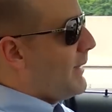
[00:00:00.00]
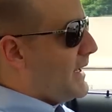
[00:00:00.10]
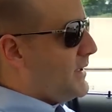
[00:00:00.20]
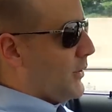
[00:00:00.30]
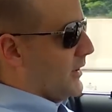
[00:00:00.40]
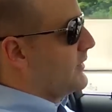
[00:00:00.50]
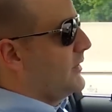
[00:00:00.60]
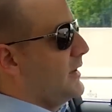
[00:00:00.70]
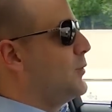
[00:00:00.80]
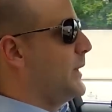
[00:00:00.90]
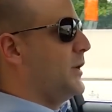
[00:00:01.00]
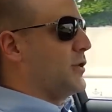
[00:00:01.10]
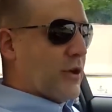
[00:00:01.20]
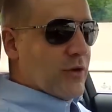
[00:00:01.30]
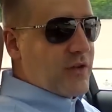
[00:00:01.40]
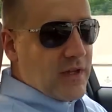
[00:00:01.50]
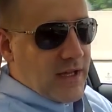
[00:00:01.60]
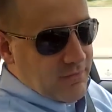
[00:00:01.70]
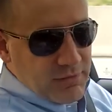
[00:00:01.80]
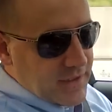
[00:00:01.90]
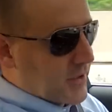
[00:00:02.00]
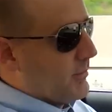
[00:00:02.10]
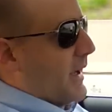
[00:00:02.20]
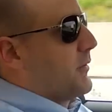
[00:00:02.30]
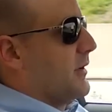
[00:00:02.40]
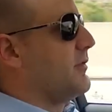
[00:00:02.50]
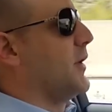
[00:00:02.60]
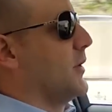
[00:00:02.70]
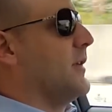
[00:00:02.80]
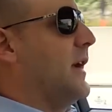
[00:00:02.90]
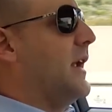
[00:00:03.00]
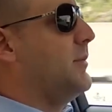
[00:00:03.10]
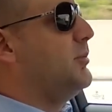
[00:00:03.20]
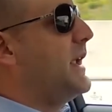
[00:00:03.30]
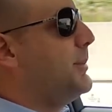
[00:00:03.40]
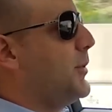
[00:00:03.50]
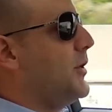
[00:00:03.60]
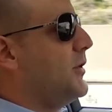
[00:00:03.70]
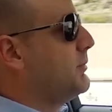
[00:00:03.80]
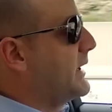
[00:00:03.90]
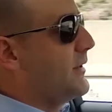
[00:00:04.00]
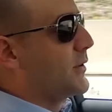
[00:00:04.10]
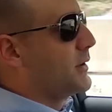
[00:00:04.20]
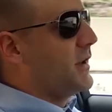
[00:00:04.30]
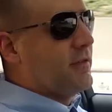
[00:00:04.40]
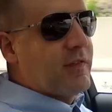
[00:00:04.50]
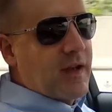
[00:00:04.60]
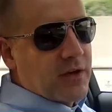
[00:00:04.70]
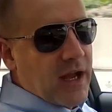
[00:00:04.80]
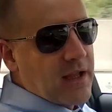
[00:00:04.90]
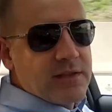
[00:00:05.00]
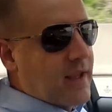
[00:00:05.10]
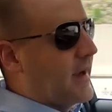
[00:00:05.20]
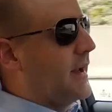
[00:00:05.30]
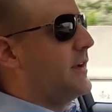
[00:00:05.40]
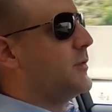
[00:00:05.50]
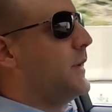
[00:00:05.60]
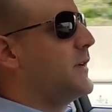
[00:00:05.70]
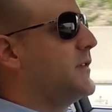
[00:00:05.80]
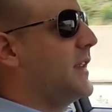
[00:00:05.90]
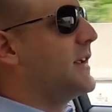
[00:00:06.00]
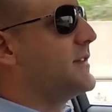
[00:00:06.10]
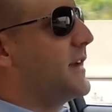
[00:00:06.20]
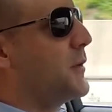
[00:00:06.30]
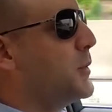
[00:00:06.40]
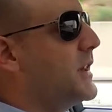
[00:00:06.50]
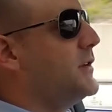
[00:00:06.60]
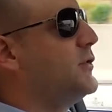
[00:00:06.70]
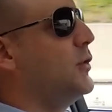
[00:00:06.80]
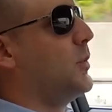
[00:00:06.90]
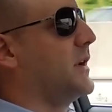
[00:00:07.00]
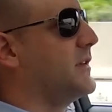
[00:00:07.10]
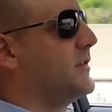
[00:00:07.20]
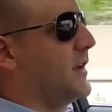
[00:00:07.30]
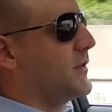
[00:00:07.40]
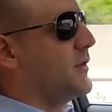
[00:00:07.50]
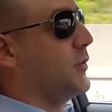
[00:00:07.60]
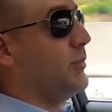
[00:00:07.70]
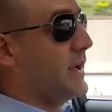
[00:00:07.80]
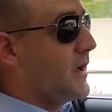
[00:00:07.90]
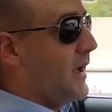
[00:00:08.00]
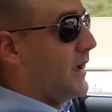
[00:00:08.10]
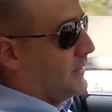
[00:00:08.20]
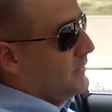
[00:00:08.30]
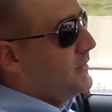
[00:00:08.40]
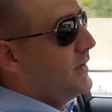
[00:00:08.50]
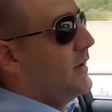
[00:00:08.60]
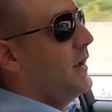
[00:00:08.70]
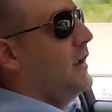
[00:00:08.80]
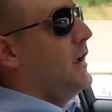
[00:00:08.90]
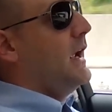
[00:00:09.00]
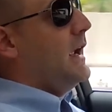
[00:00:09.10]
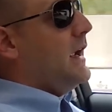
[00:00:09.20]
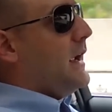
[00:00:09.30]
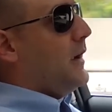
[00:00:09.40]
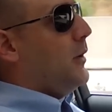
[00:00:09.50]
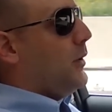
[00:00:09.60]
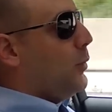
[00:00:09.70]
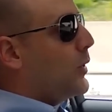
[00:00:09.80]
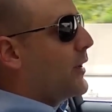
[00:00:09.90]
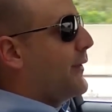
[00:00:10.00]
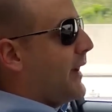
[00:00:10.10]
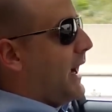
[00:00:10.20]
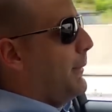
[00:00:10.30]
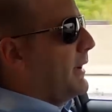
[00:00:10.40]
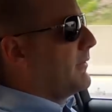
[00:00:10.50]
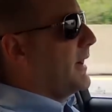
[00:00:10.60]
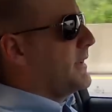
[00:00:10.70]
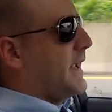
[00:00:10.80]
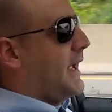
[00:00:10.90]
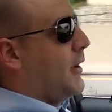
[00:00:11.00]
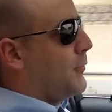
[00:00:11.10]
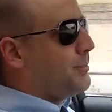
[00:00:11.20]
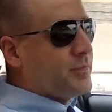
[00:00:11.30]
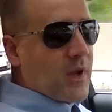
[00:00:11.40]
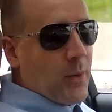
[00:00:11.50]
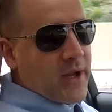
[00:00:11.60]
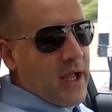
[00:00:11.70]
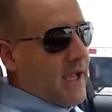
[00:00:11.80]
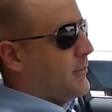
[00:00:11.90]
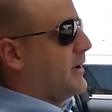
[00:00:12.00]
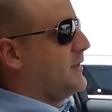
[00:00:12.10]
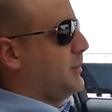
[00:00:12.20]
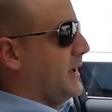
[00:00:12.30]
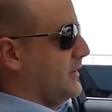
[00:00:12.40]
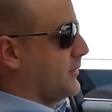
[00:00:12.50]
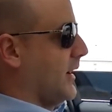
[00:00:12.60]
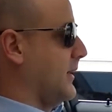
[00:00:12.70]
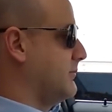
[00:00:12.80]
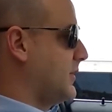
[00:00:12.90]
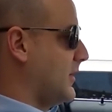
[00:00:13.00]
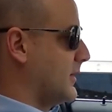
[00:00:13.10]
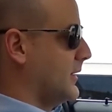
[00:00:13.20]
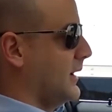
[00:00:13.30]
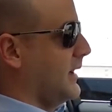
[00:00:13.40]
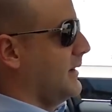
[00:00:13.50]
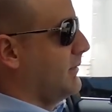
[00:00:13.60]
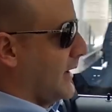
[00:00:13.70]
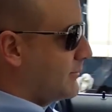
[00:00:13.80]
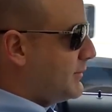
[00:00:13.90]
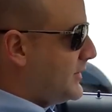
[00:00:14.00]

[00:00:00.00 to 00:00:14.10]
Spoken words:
may notice is we don't use a lavalier microphone. And people either love that or hate that. And it's one of those things that I really do want to stick to, because we're on the highway right now, going highway speeds, right? Currently like